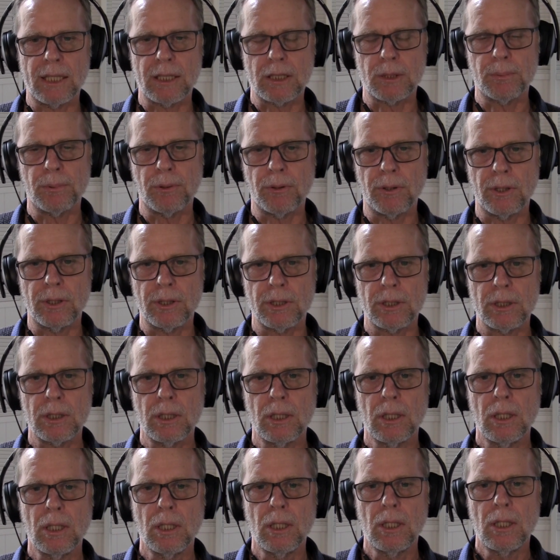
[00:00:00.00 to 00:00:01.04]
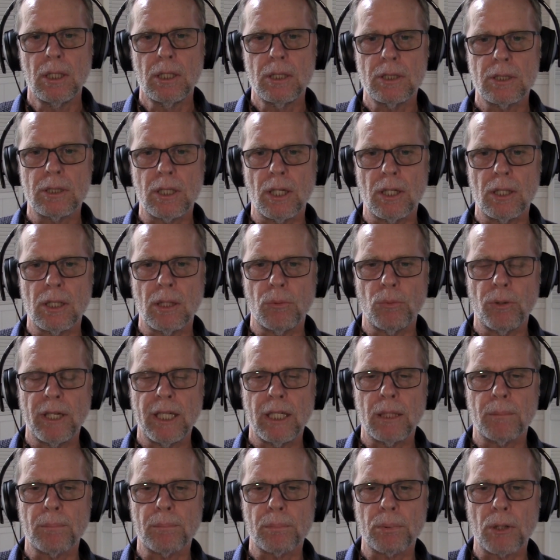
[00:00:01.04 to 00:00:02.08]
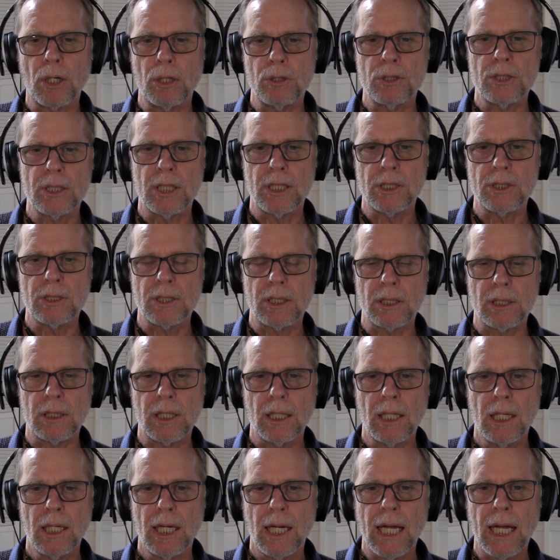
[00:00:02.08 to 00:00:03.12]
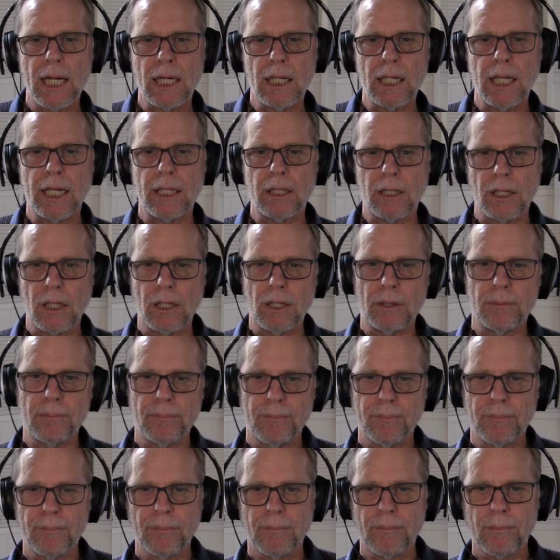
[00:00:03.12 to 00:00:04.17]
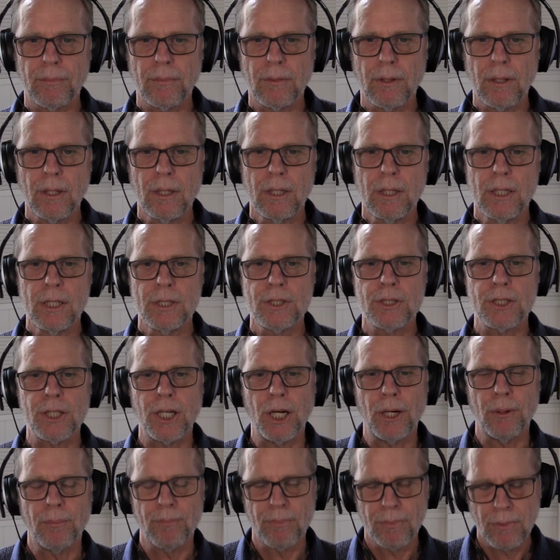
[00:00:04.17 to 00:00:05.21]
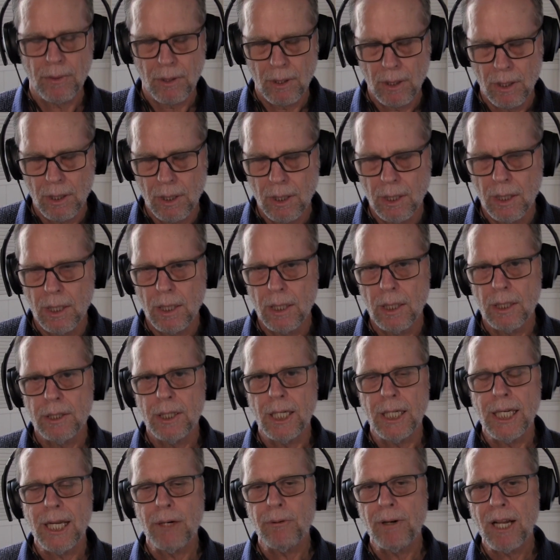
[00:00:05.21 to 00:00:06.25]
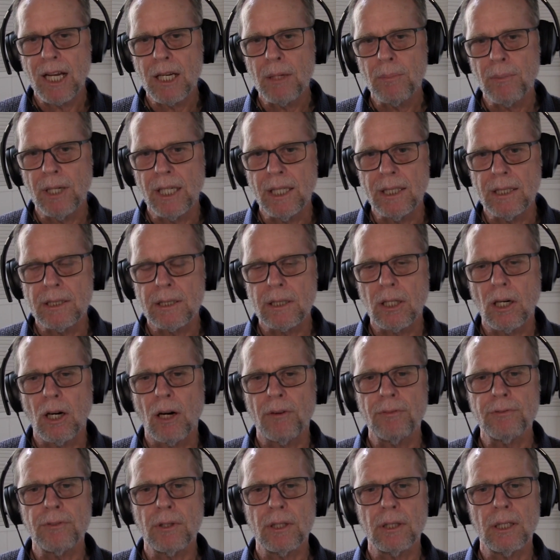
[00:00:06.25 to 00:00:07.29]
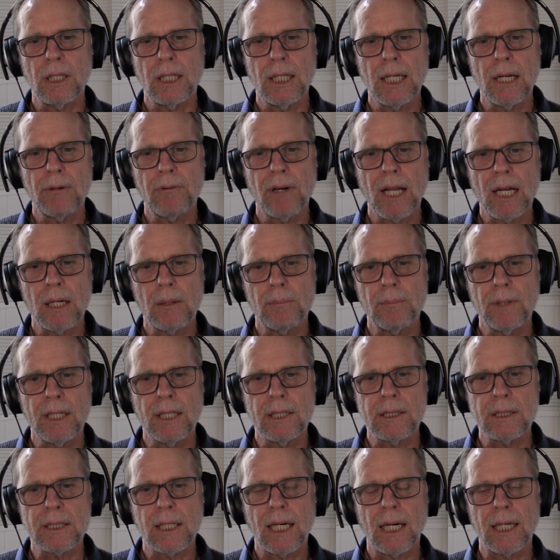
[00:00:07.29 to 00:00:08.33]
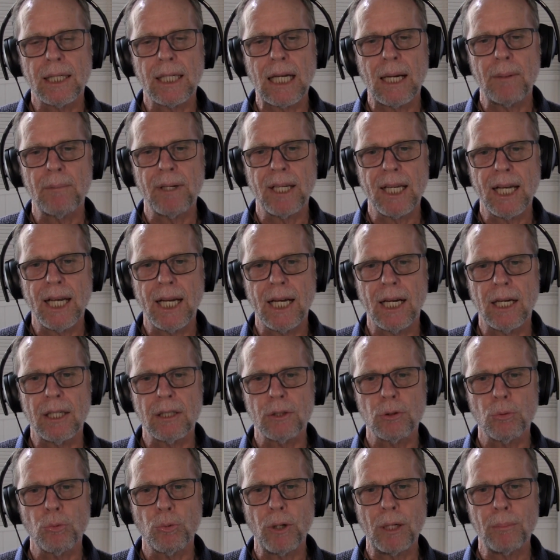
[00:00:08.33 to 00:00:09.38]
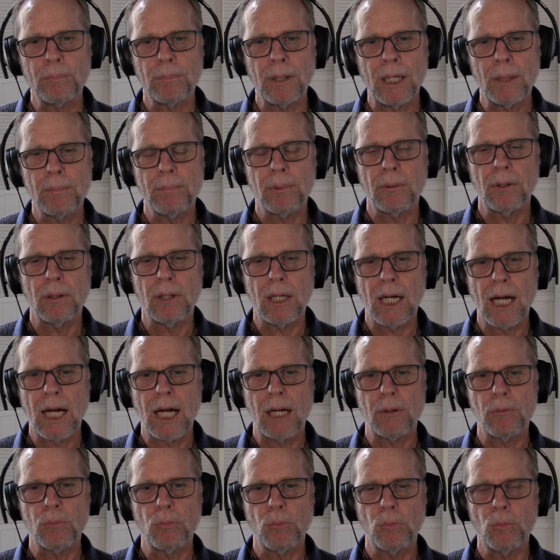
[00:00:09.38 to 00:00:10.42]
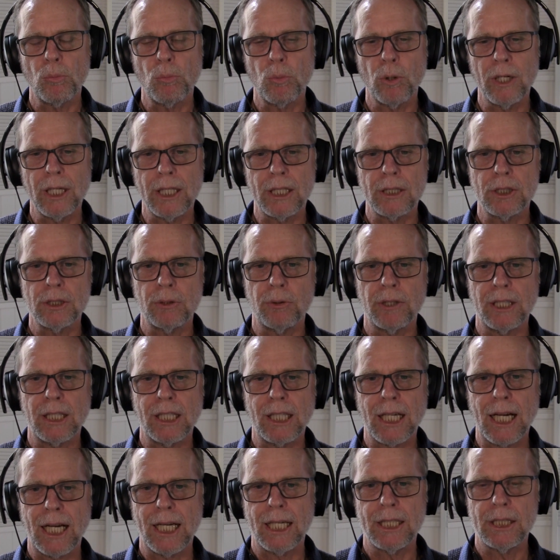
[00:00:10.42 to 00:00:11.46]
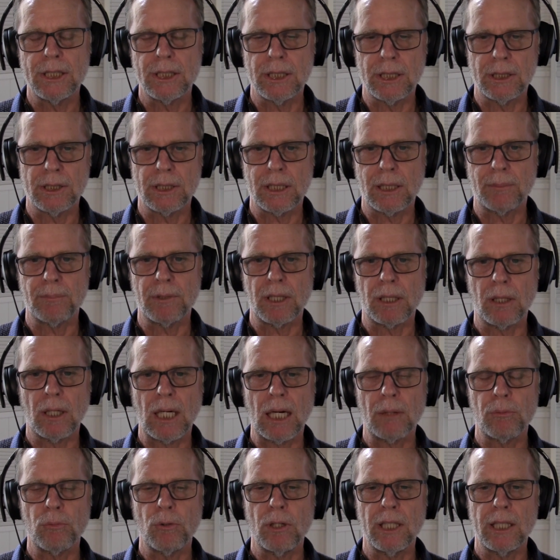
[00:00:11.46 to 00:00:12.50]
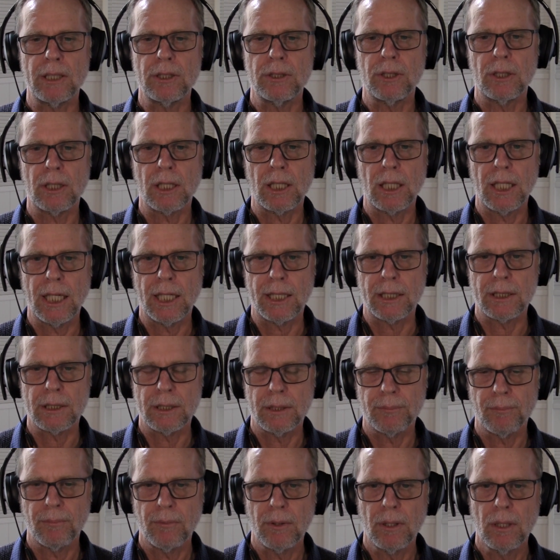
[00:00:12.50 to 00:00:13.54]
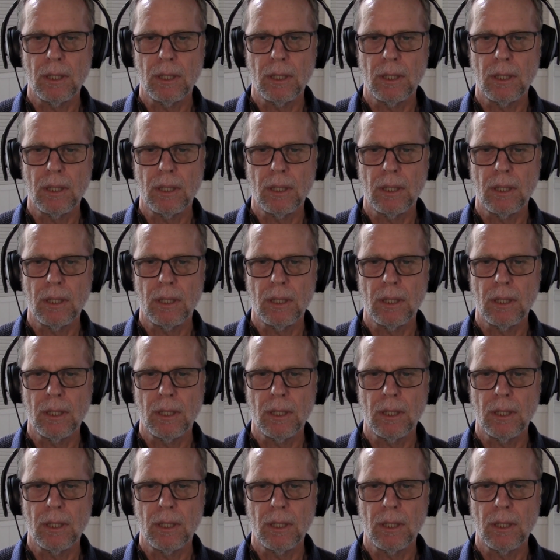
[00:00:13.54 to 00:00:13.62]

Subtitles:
that experience so that we can process it and let it go. So often the near enemies are coming out when people aren't willing to engage in something, aren't willing to connect.